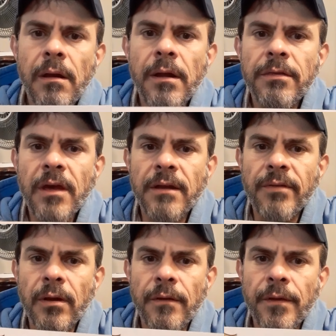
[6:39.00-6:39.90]
It's kind of
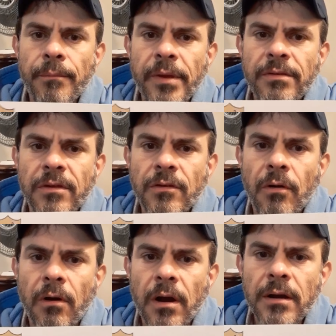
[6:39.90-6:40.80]
like their business
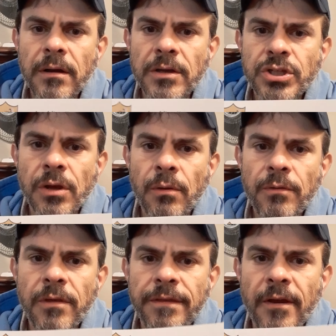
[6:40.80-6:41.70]
card. It
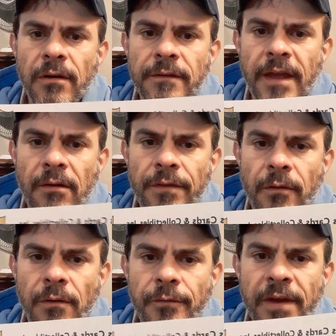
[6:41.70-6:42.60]
shows that they're
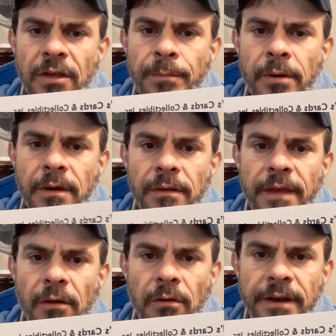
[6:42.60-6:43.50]
on Facebook,
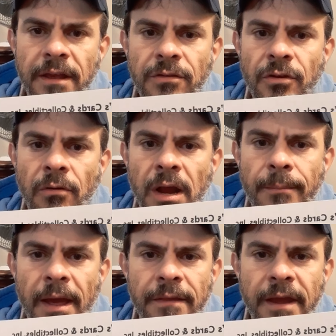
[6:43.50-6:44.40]
they are on
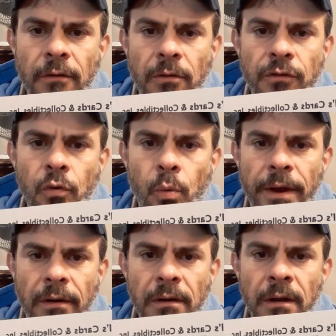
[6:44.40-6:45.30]
Instagram, and they are on
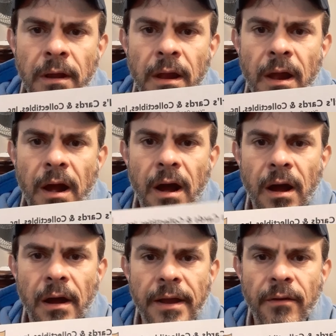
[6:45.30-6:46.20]
Twitter.
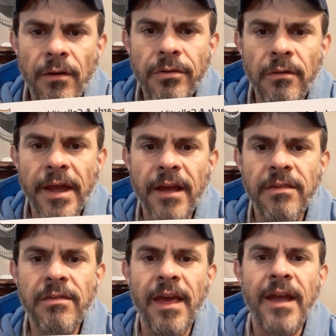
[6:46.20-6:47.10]
And also, like I
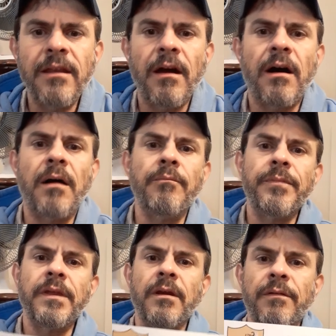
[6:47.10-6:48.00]
said,
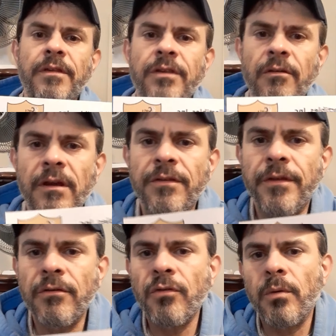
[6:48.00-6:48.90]
this year
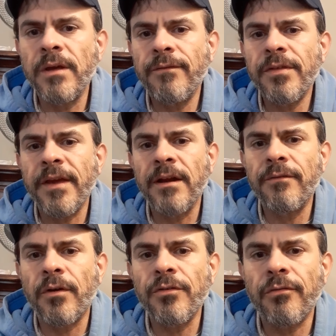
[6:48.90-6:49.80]
is their 25th
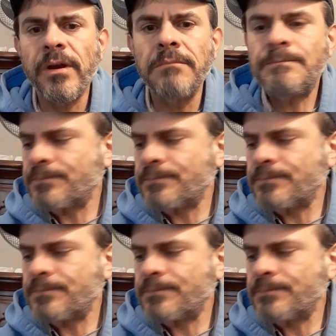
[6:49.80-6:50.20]
anniversary.